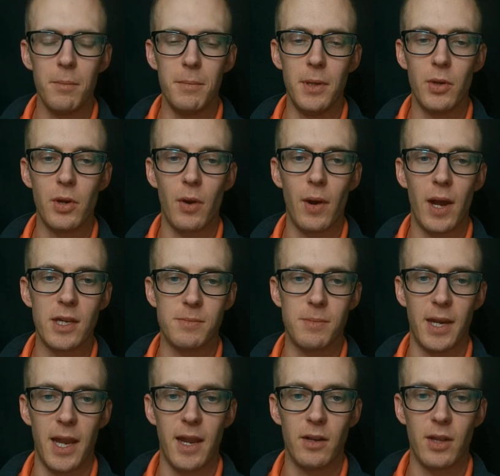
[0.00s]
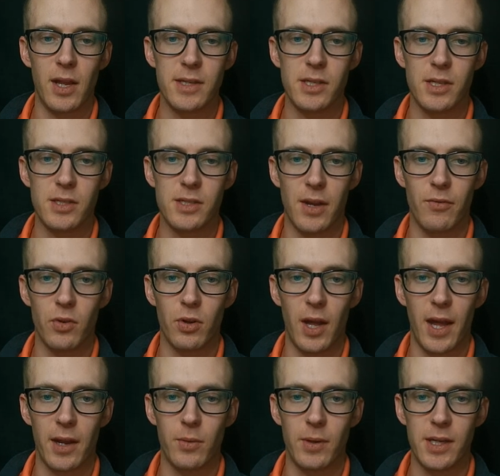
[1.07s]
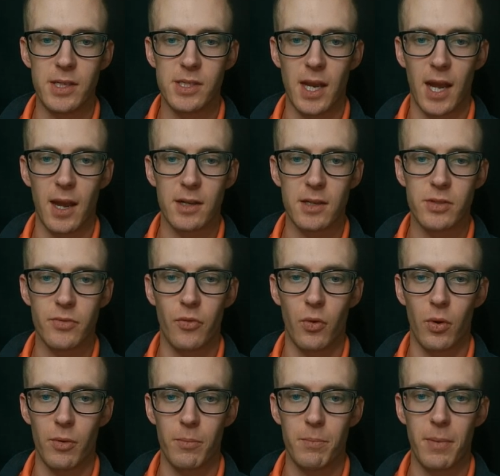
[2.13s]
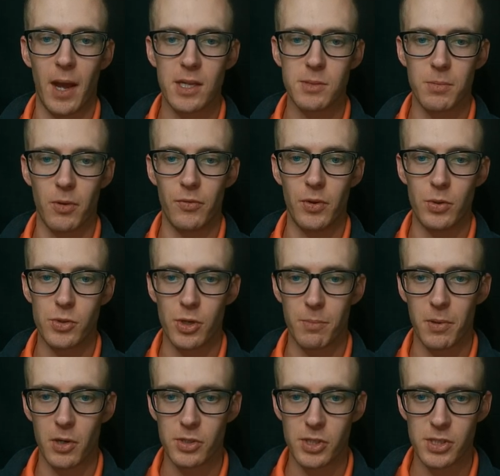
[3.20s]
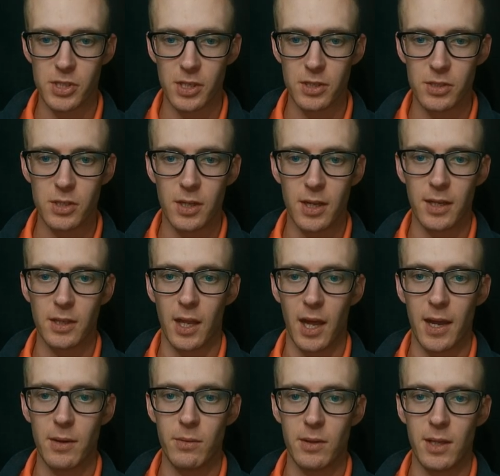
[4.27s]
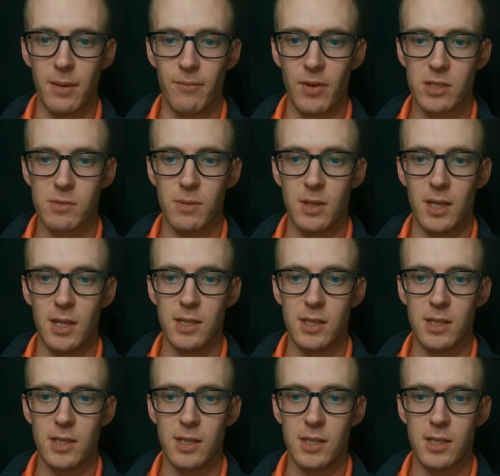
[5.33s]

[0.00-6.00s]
Mugo has been analyzing several equity stocks for possible future purchases in line with the investment